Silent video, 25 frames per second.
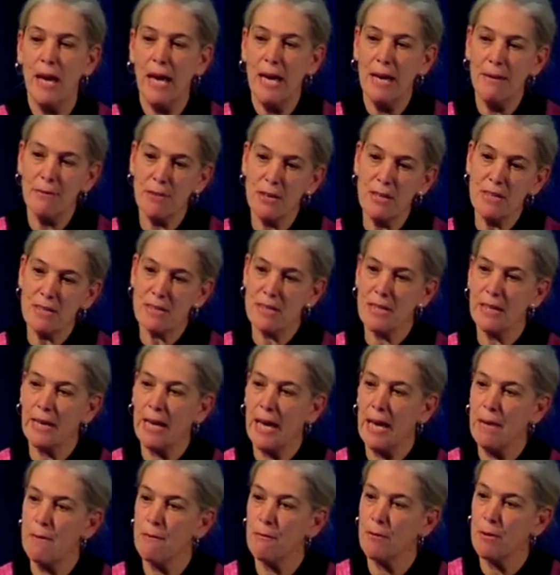evidence that
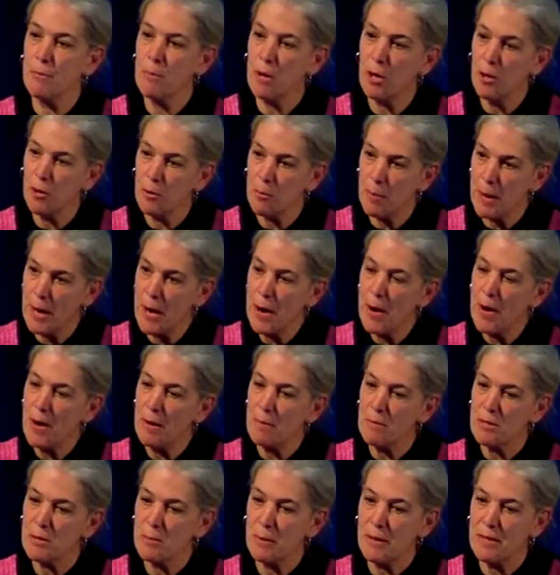came from a
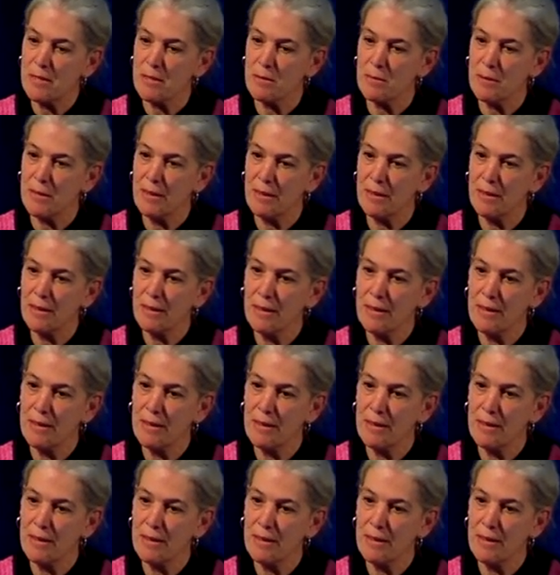herbarium specimen,